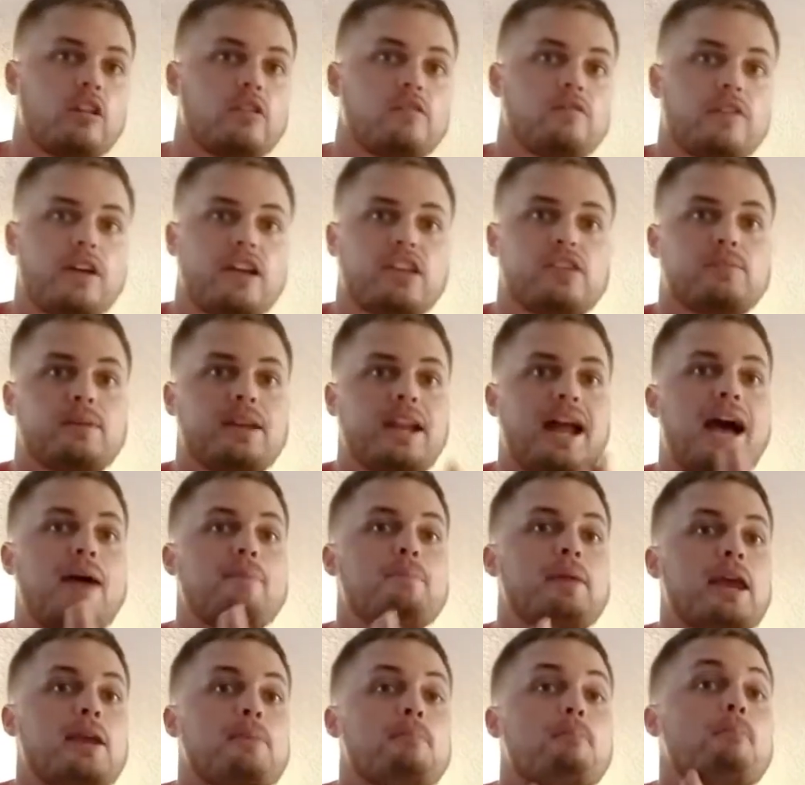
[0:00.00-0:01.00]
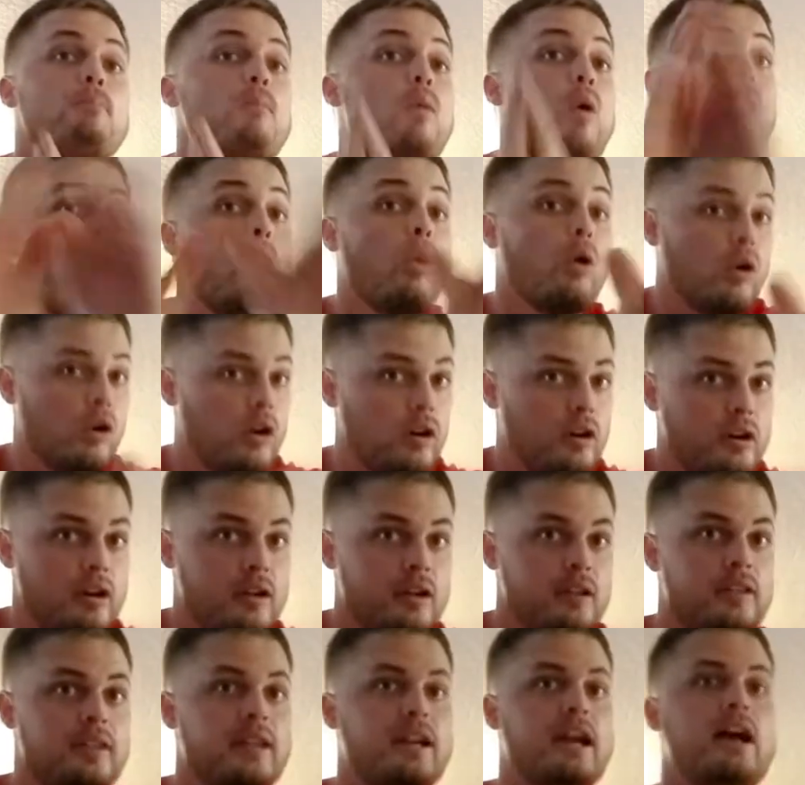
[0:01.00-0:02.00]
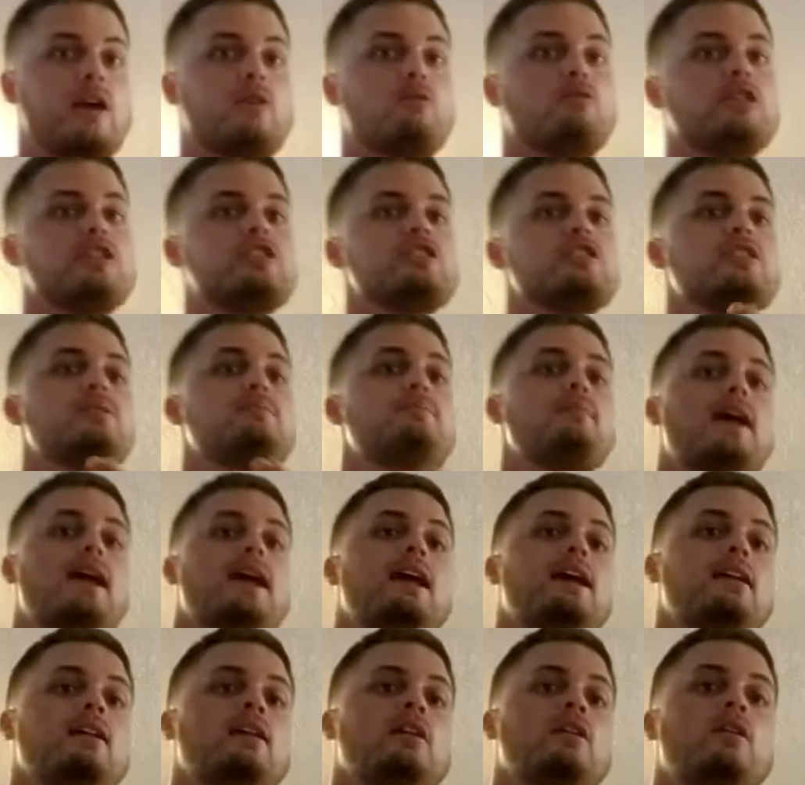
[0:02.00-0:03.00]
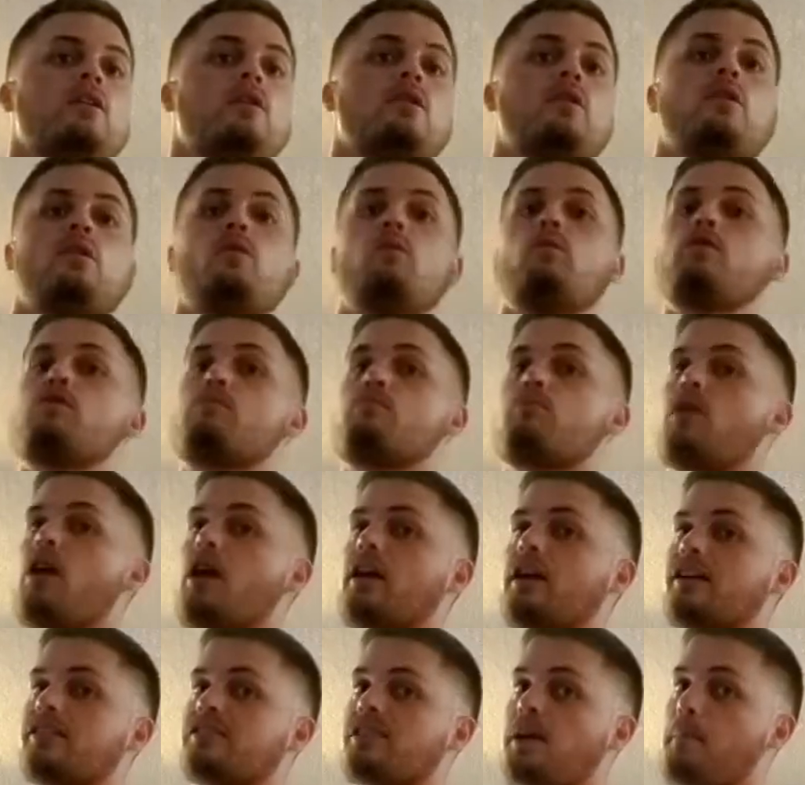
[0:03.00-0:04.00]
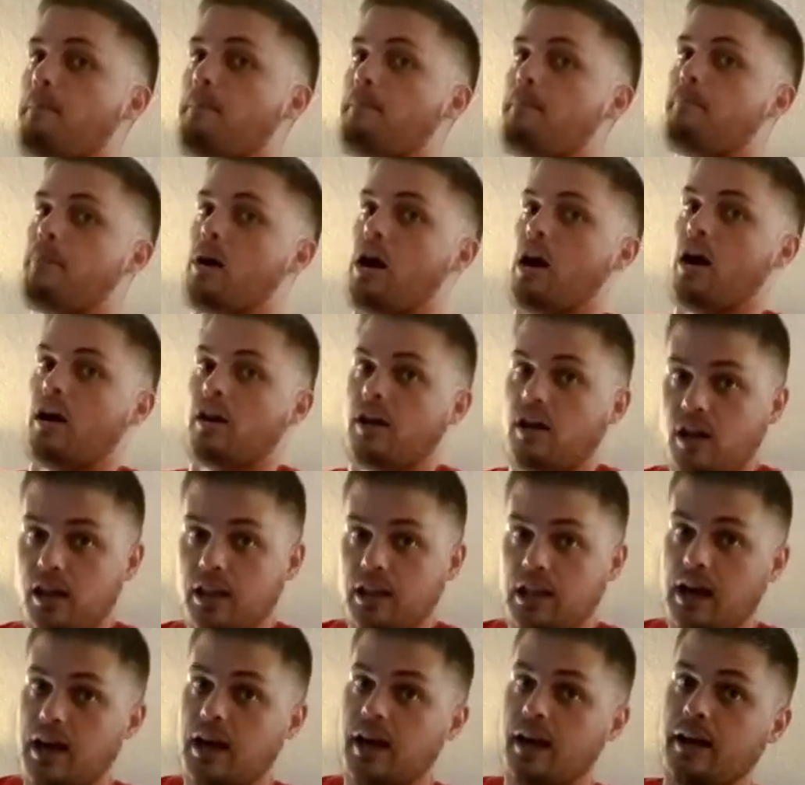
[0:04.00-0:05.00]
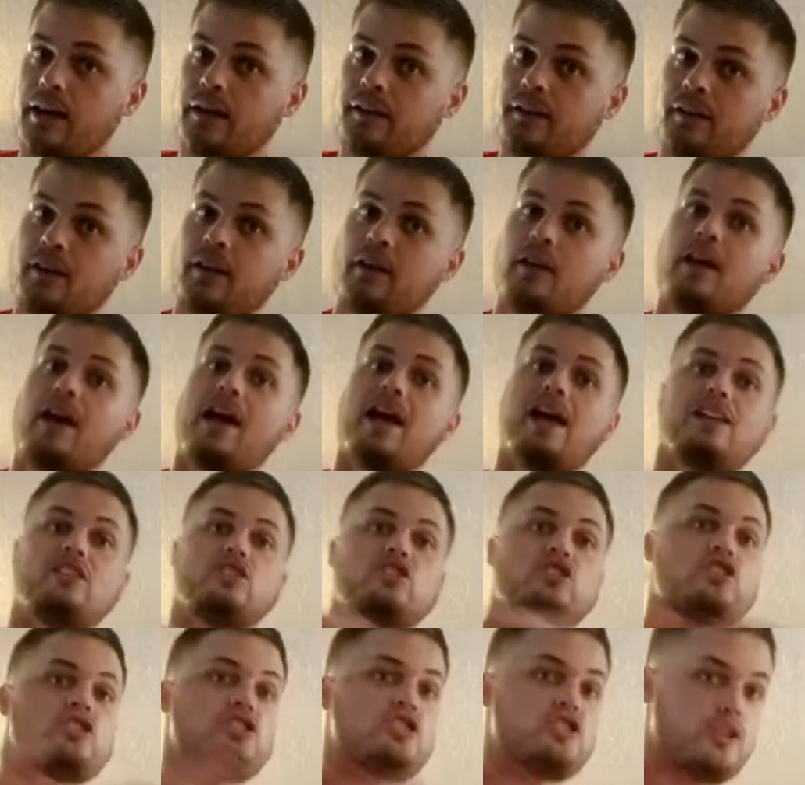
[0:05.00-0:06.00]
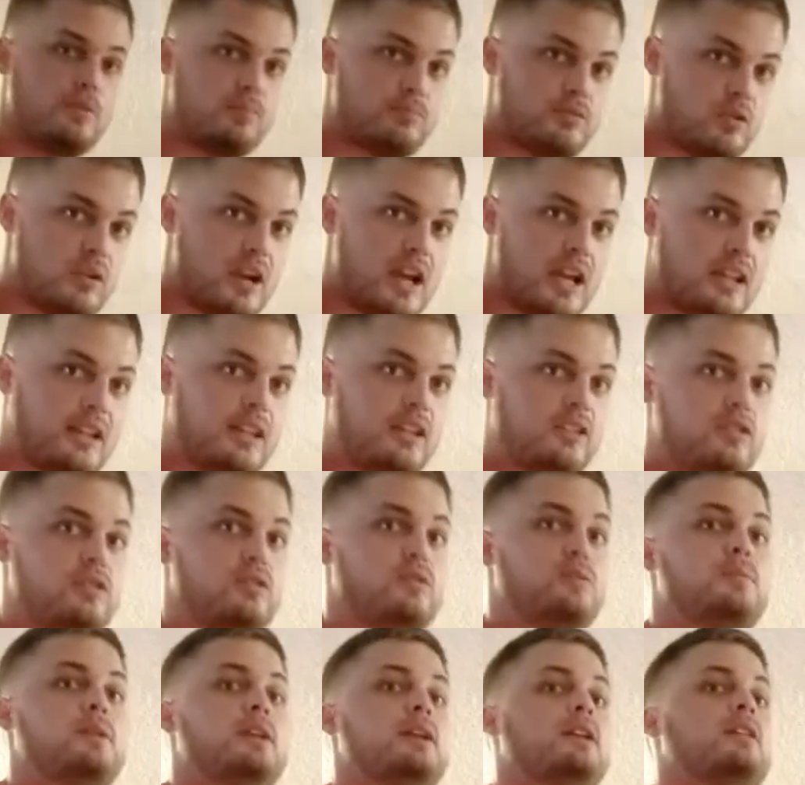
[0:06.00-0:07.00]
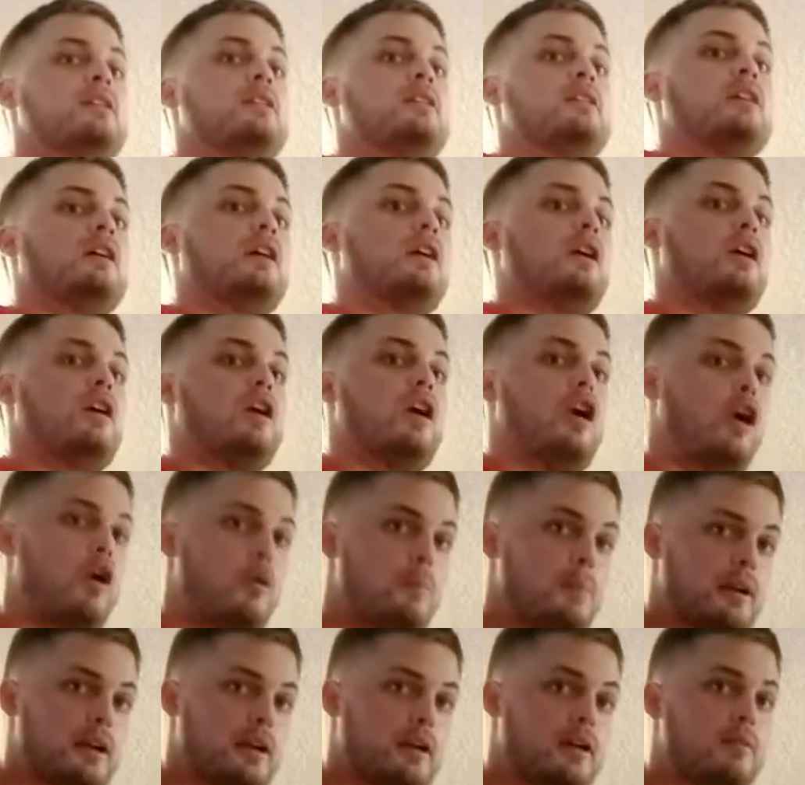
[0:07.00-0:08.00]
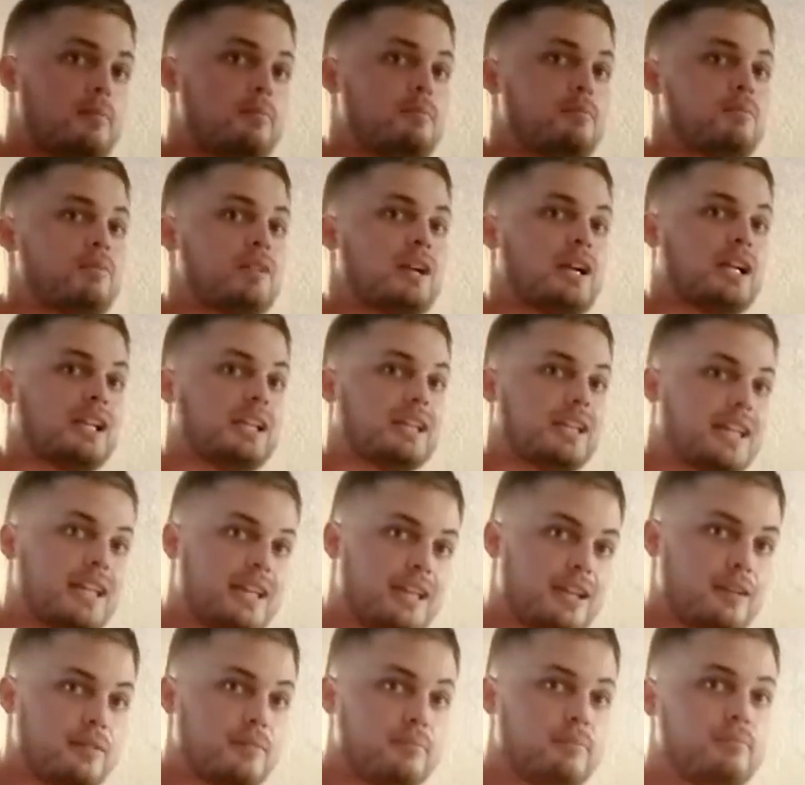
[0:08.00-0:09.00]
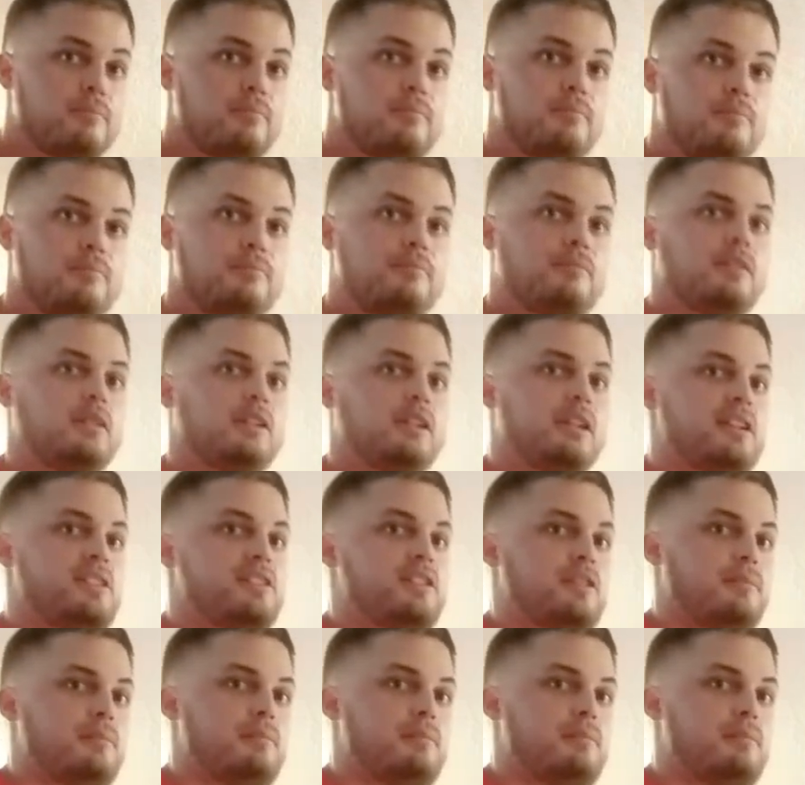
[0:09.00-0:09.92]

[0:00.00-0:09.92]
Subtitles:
investment, I made more than I originally made with products I bought online, had shipped directly to me, opened them, cleaned them. Listen,